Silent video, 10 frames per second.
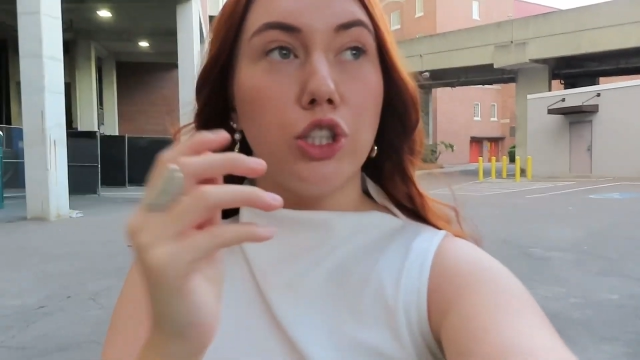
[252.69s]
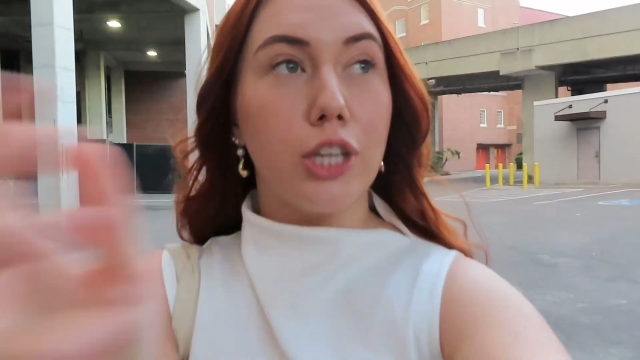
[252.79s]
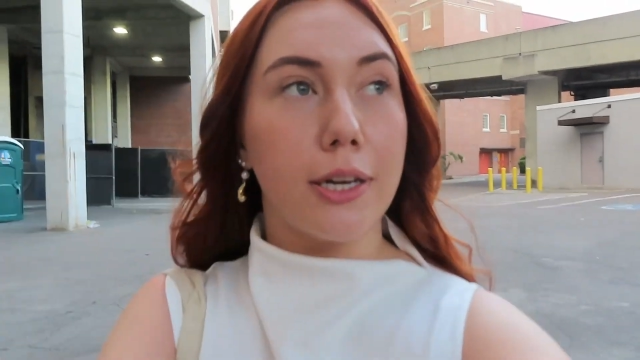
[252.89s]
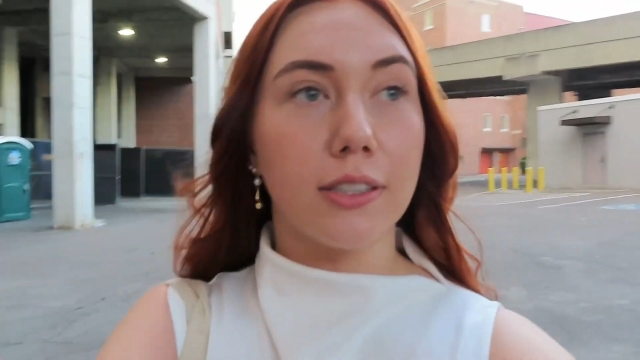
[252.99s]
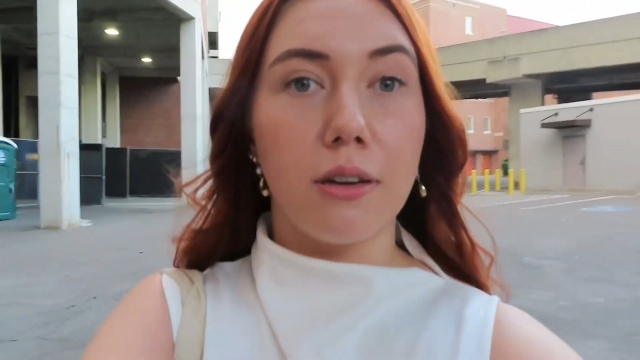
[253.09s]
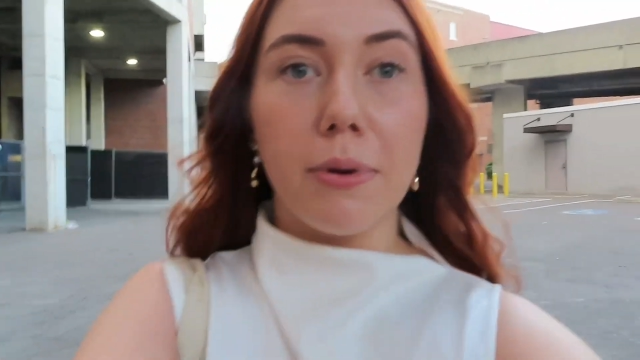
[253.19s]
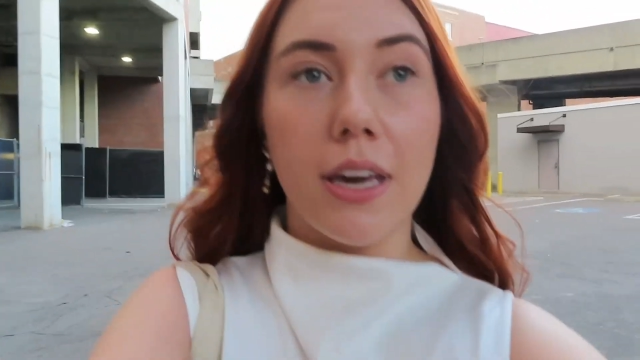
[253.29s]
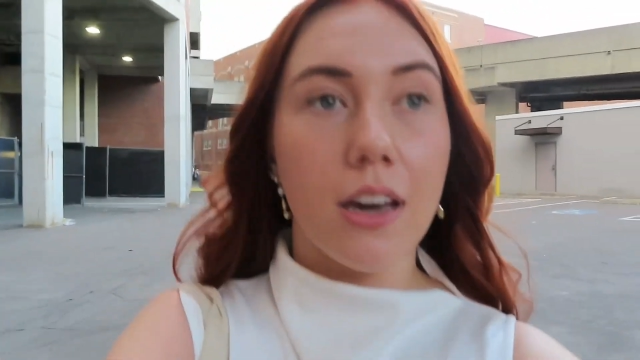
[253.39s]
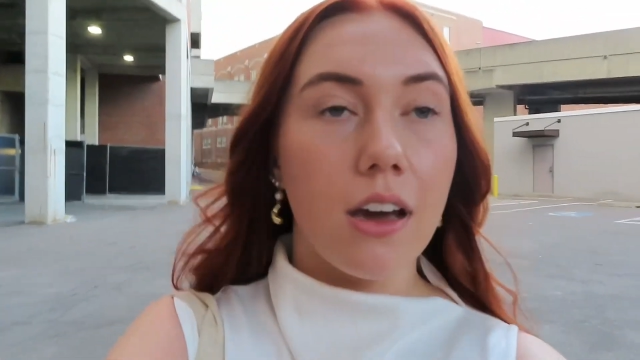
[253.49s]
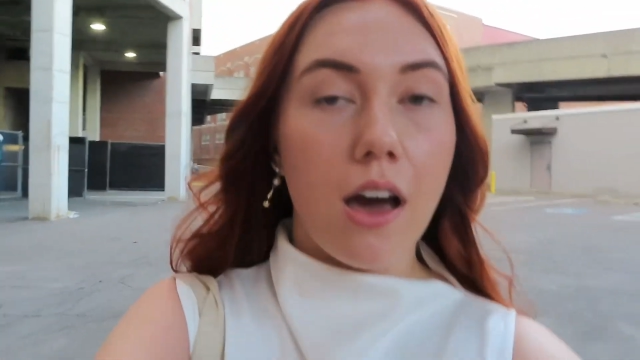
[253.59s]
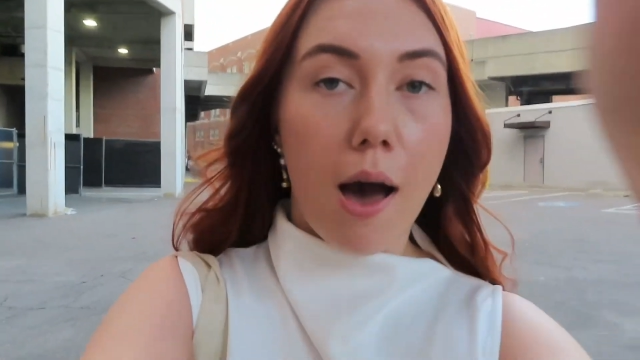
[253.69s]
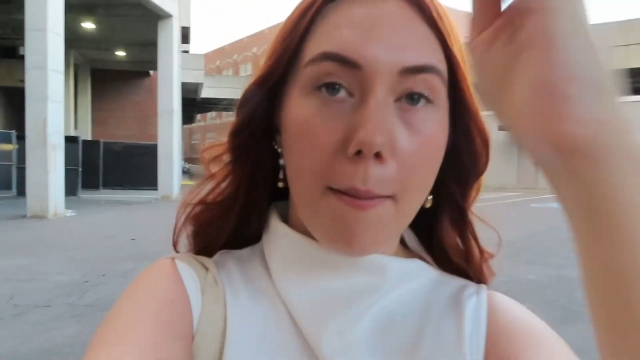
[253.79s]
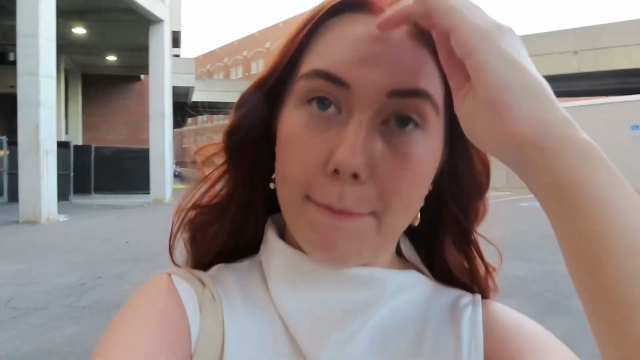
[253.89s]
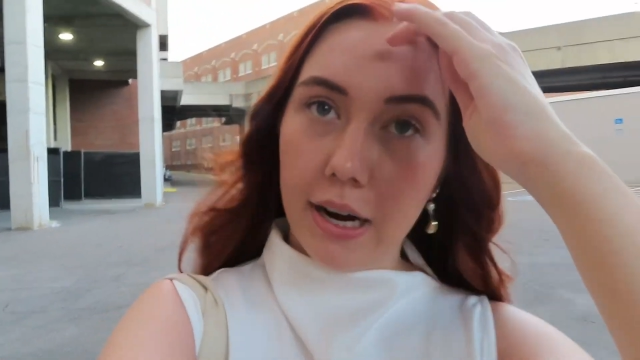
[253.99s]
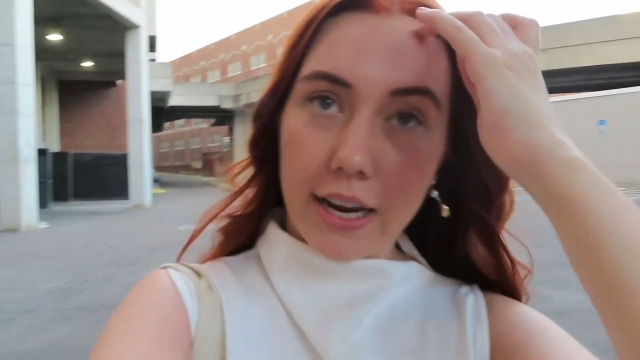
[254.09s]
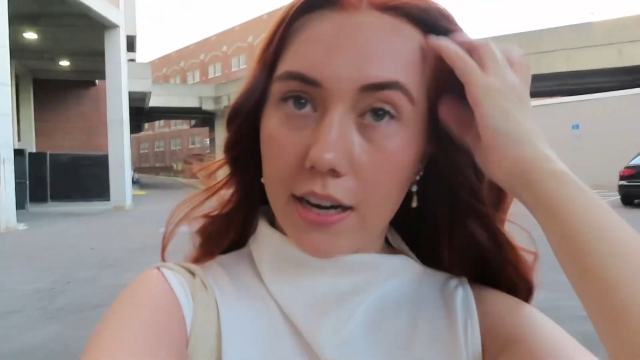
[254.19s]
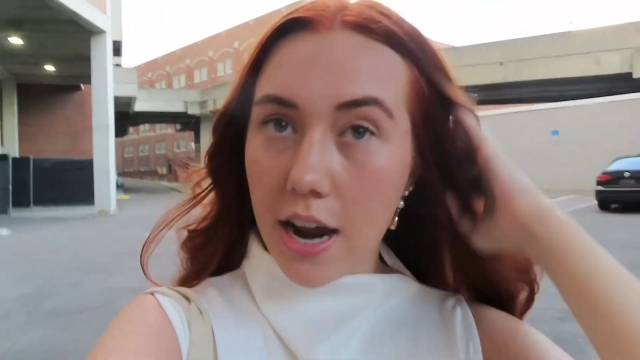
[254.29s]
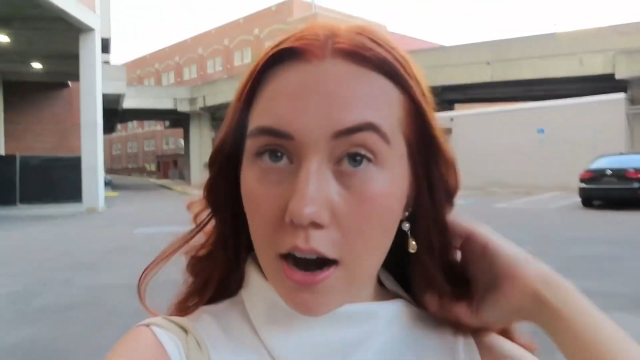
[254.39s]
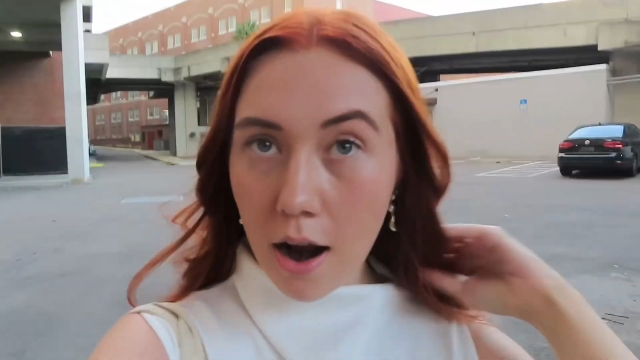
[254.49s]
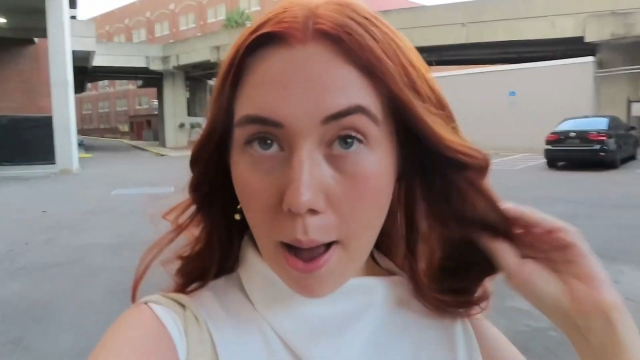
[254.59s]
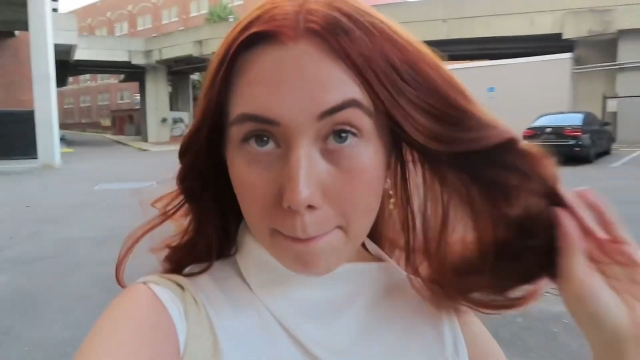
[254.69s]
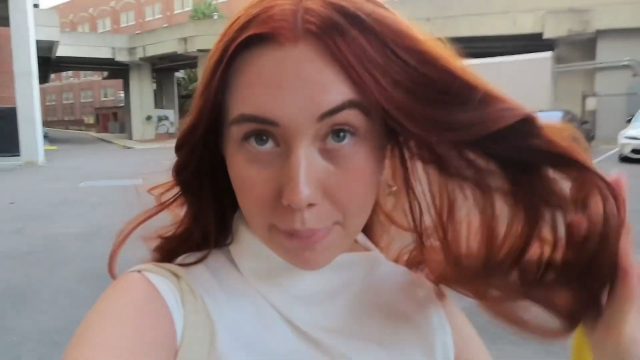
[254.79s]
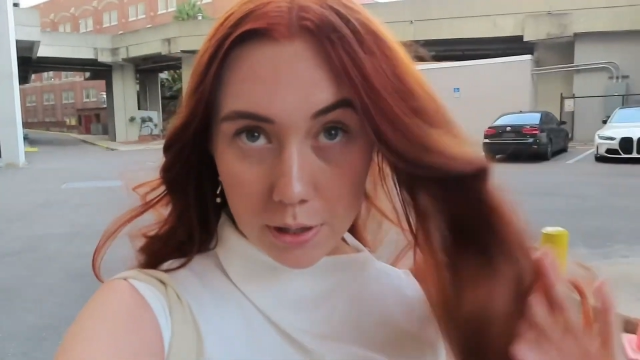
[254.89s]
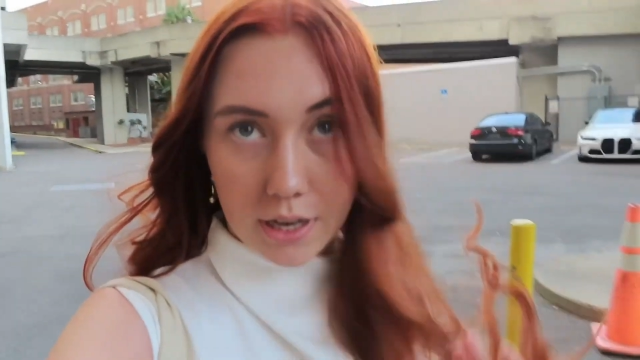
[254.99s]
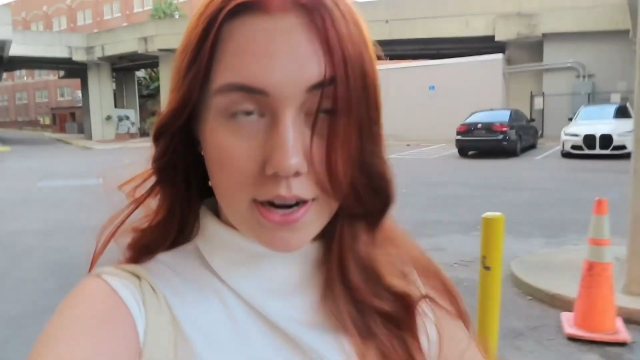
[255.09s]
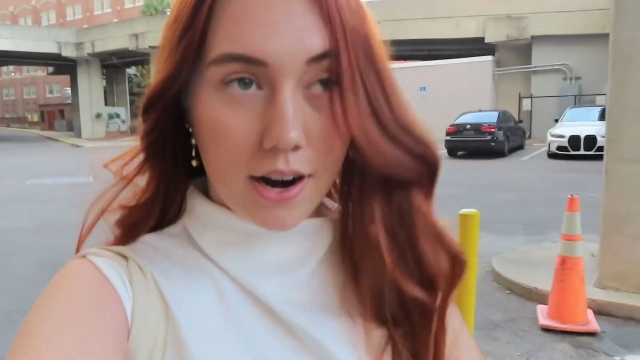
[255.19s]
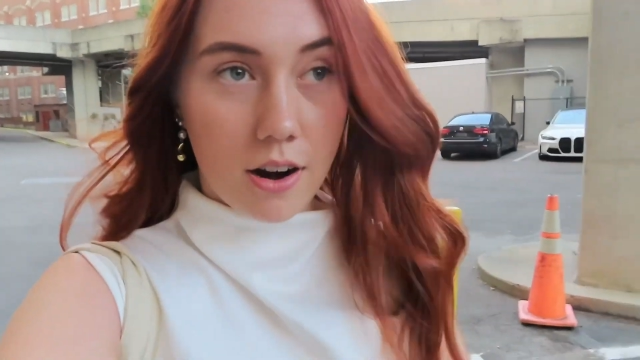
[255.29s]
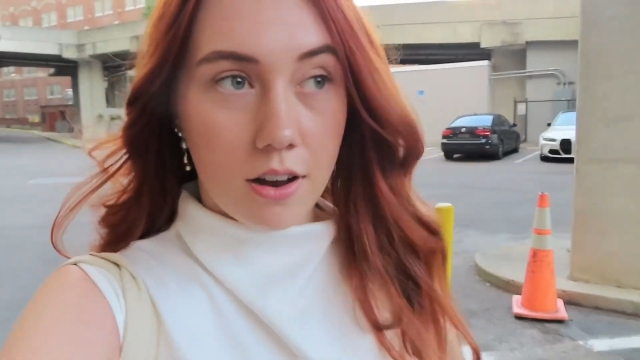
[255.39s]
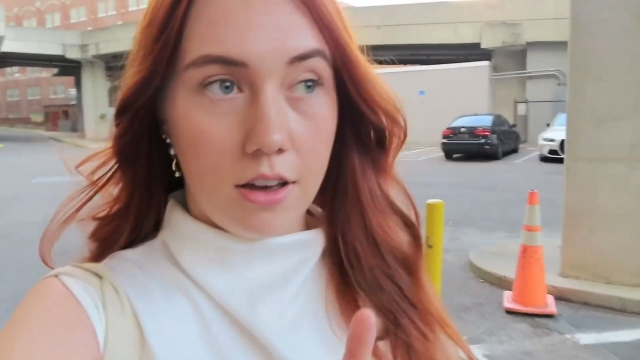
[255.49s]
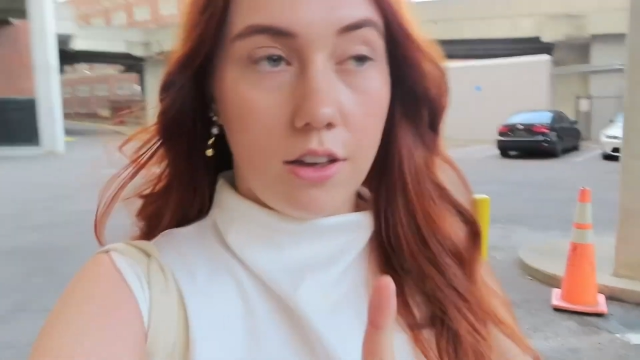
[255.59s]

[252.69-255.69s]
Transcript: Jenna's gonna be a millionaire, a billionaire.